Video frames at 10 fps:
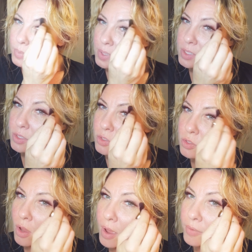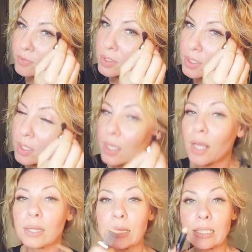It's soft.
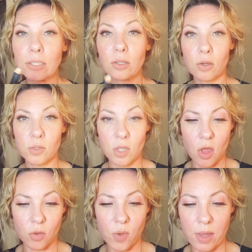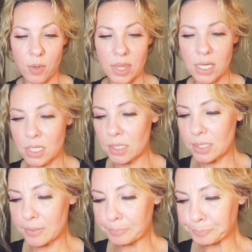Little goes a long way with
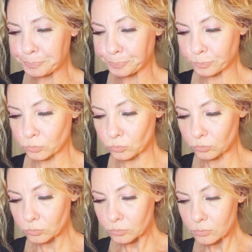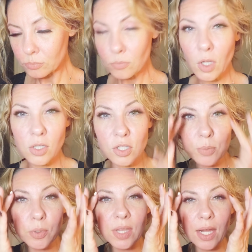this. So you
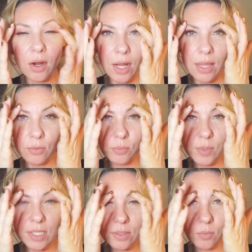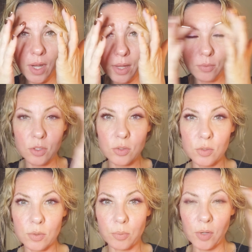put that on, and the reason why you
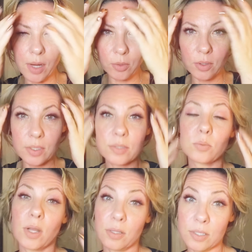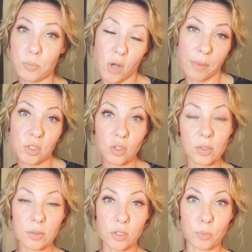do the primer is, well, it primes
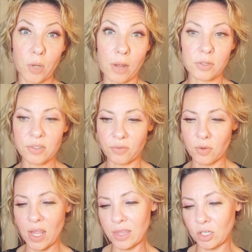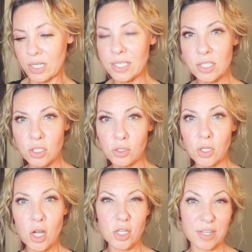your brows, and they're easier
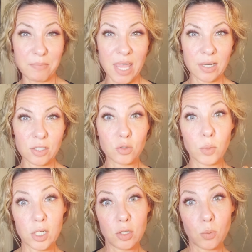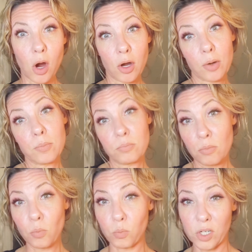to manage when you are
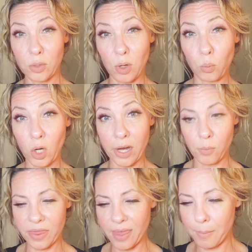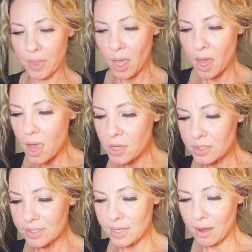working with them.
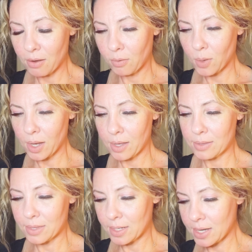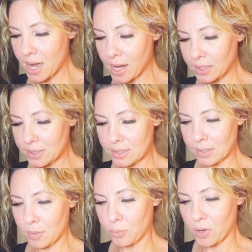So the next
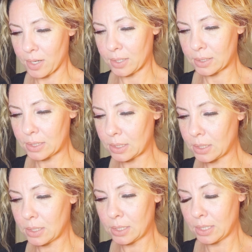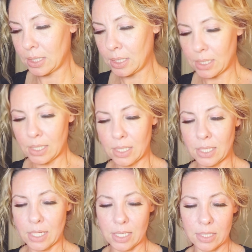product
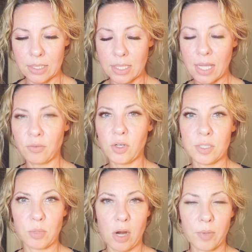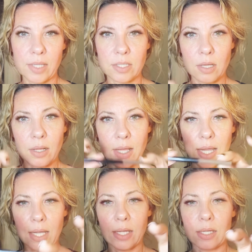is the Avery's Brow Pencil,
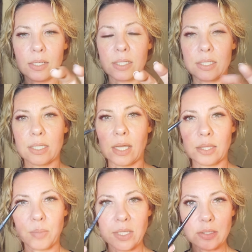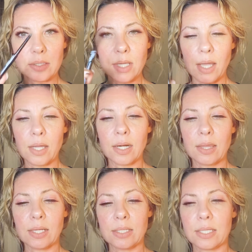and it's got the pencil side, and
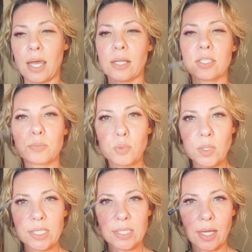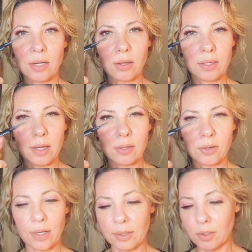then it's got a spoolie side on the other
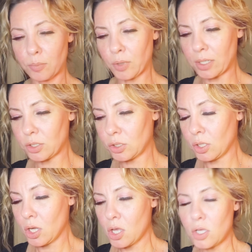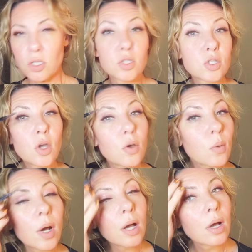end, a little brush.
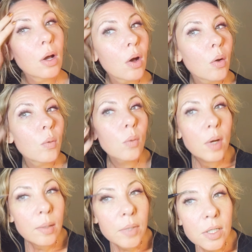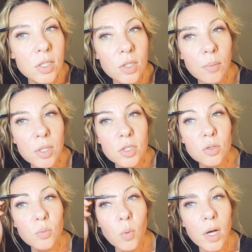So what I'm gonna
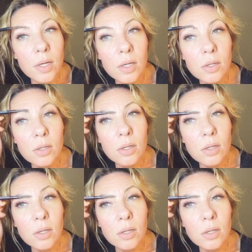do one